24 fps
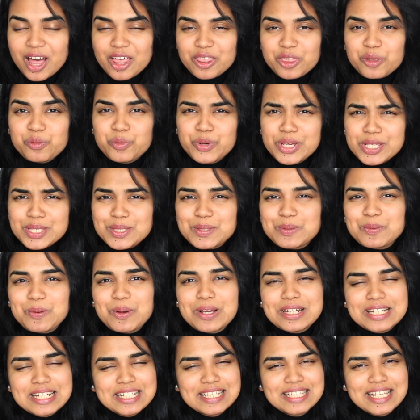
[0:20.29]
The reason why
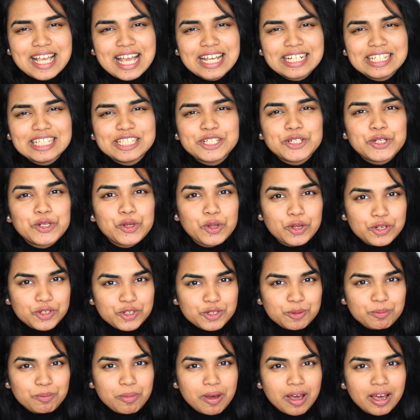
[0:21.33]
I decided not
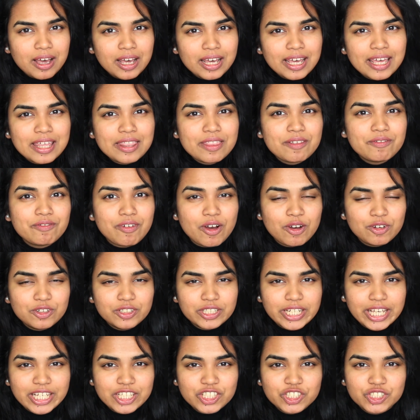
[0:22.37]
to buy the
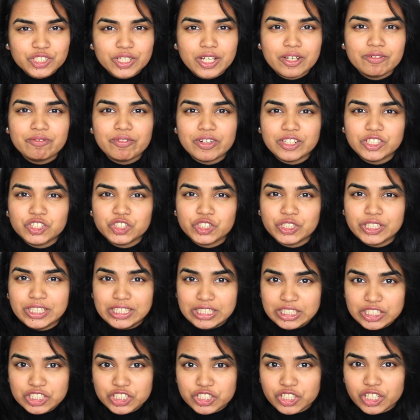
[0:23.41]
foundation when she
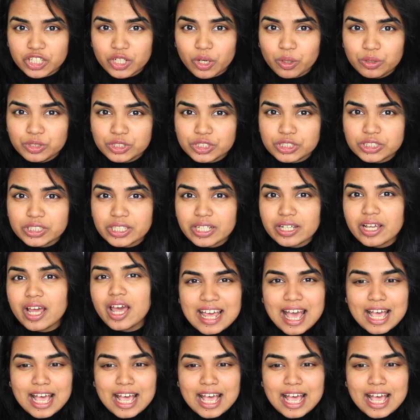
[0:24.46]
initially launched it,